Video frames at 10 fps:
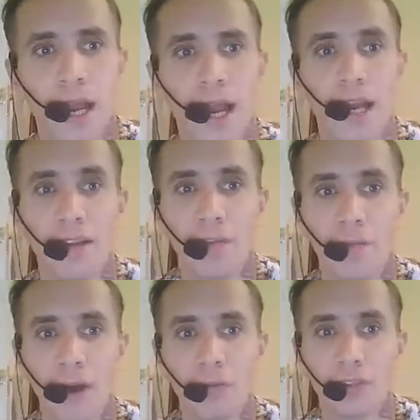And if the
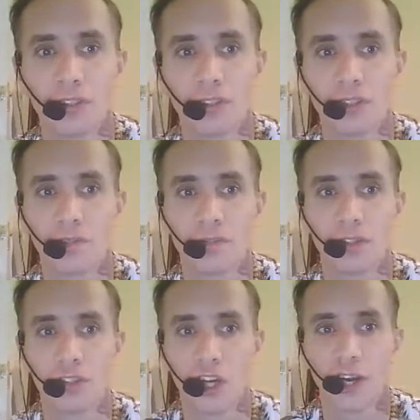voters
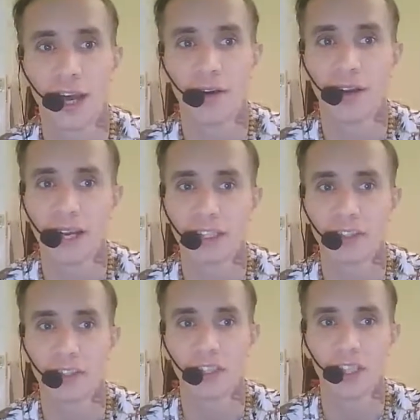turn out
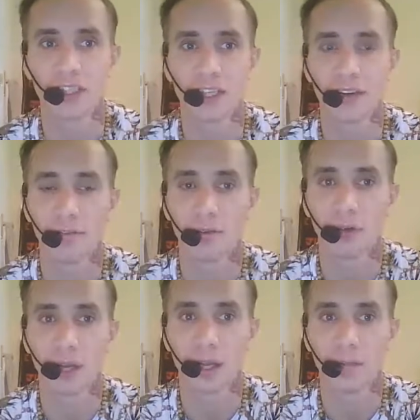next year's
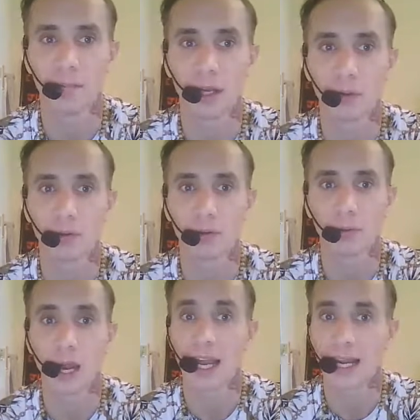
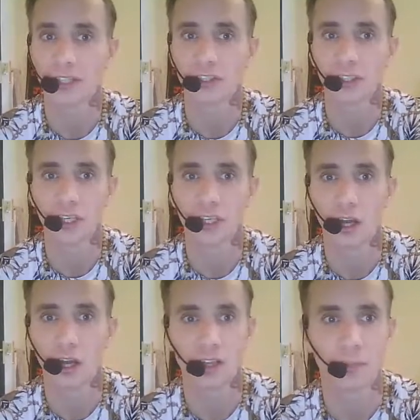local election in
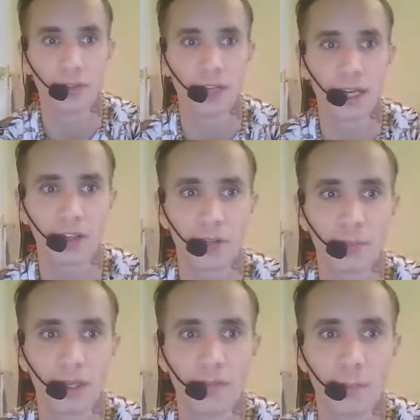large numbers, that could
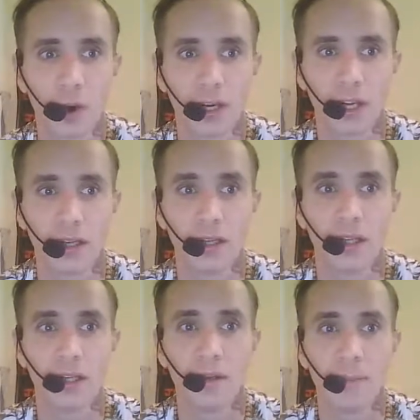give minor
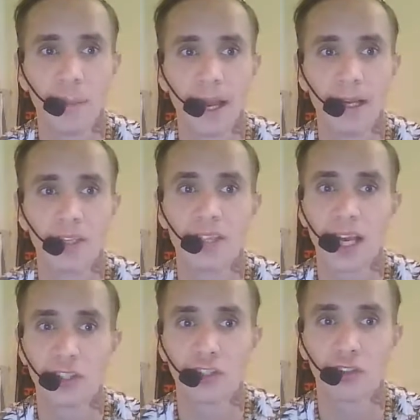mayors
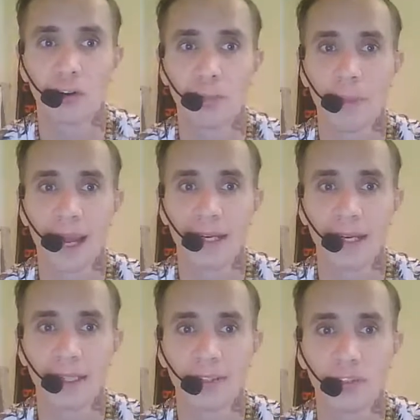a strong
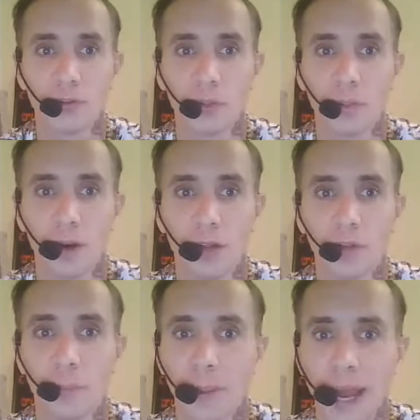mandate to demand
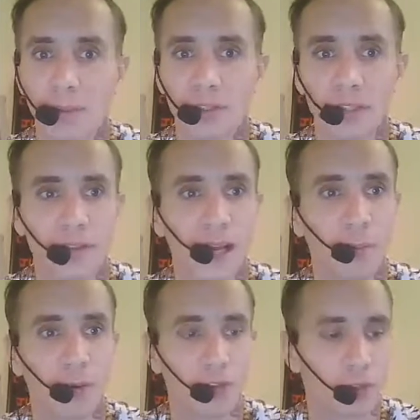the powers they
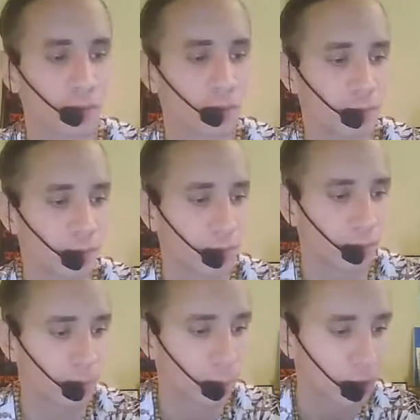want to from
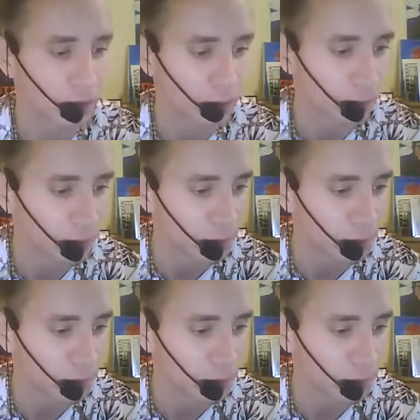the Whitehall.